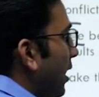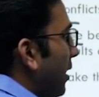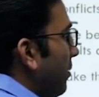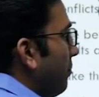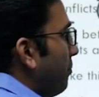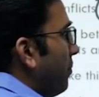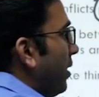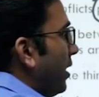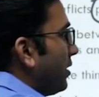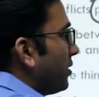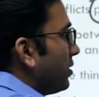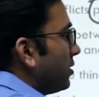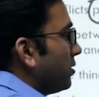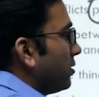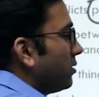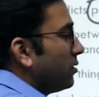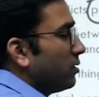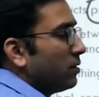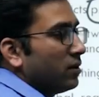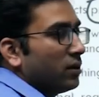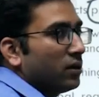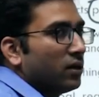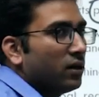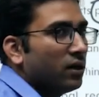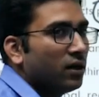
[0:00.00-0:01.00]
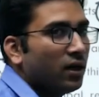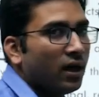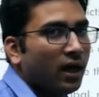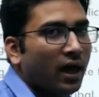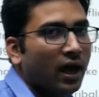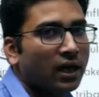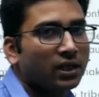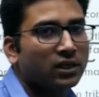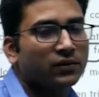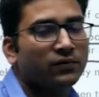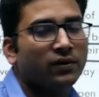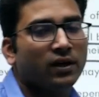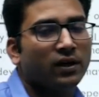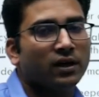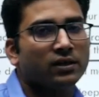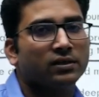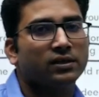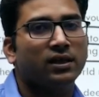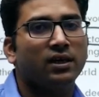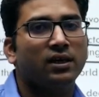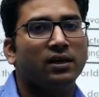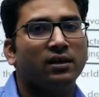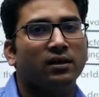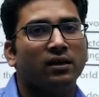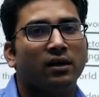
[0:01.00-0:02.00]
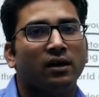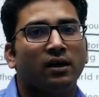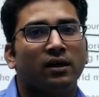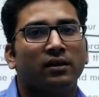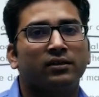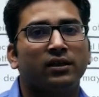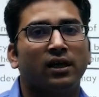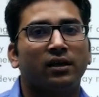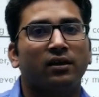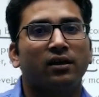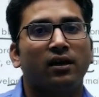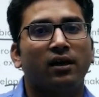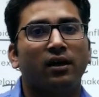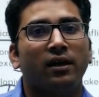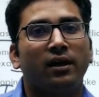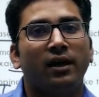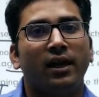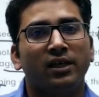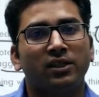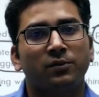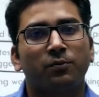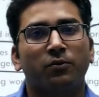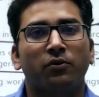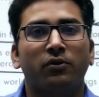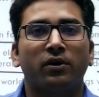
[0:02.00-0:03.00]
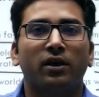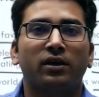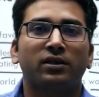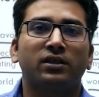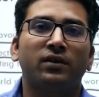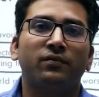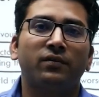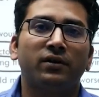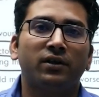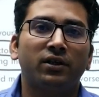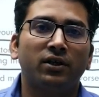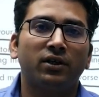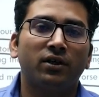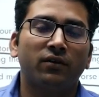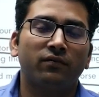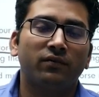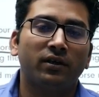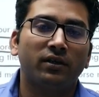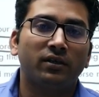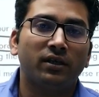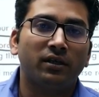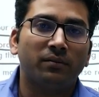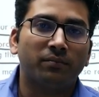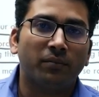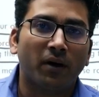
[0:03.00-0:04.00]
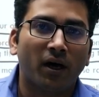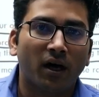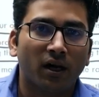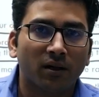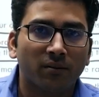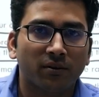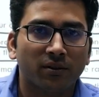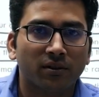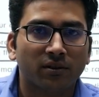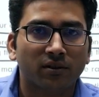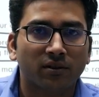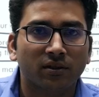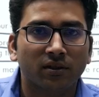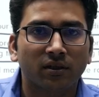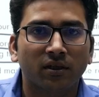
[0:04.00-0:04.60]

better as we are seeing that less productivity of the Indian parliament,